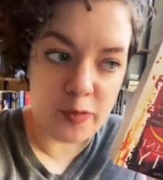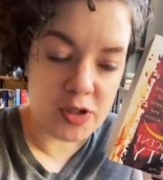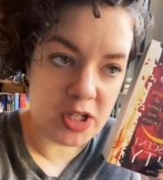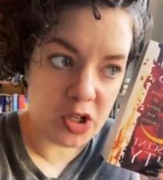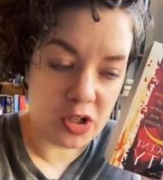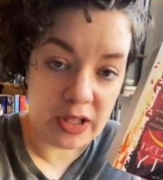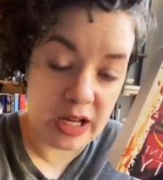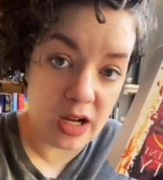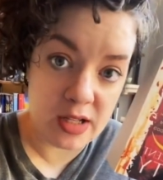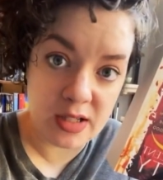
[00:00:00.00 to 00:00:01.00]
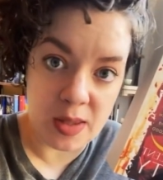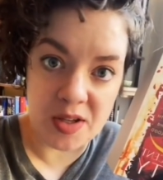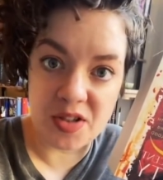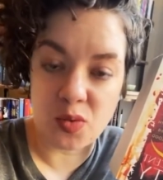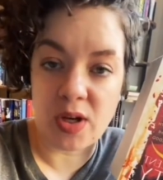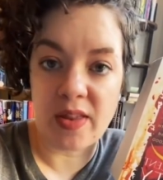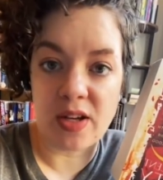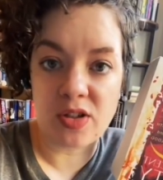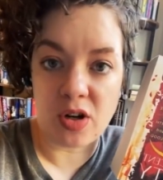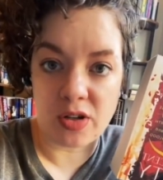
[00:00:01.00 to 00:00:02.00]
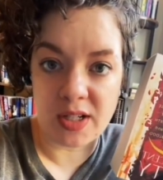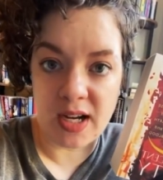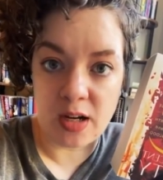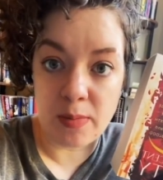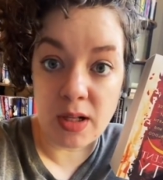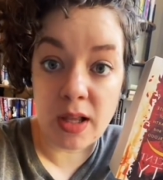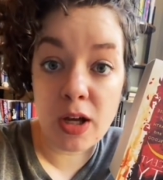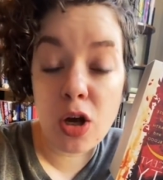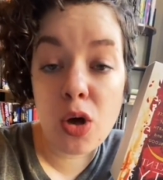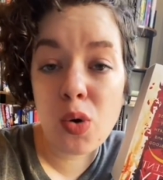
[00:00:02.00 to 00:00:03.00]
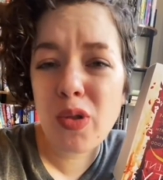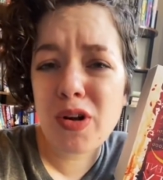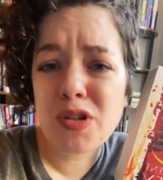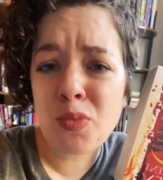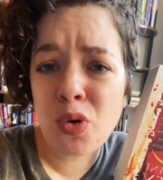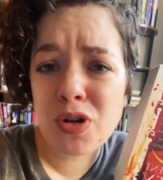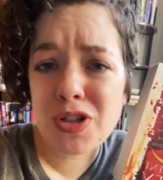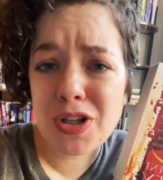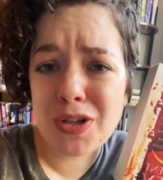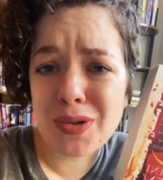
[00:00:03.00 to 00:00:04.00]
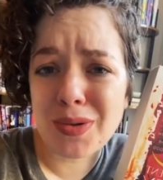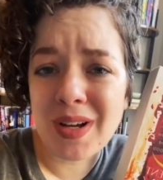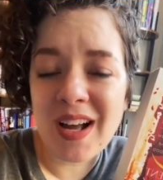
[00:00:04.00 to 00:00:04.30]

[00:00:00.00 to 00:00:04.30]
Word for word: particularly Hunt's, and this is when they start to kind of be like, "Oh, there's more to you."